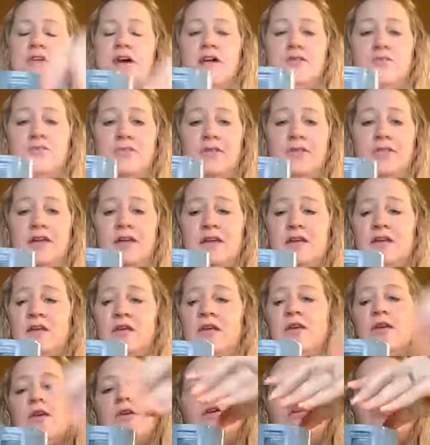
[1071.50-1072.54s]
done with it,
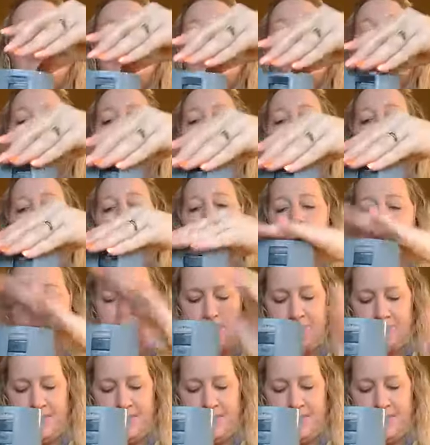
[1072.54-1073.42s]
you can just put